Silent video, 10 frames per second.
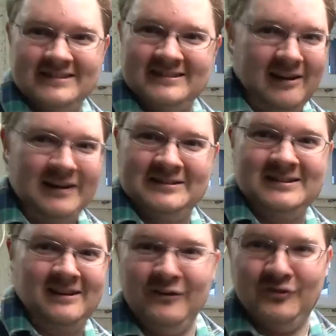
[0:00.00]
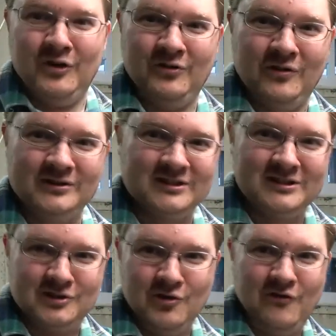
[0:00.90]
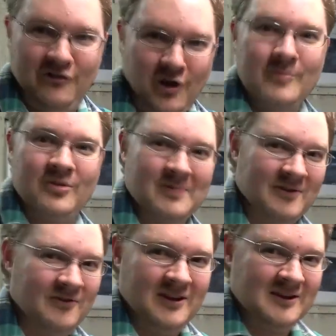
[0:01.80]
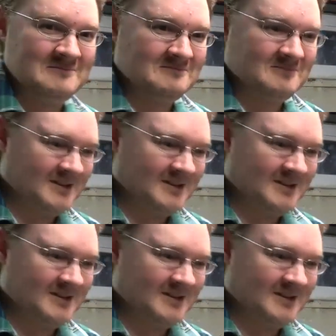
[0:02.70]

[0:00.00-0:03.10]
slash cliff notes version to foam smithing.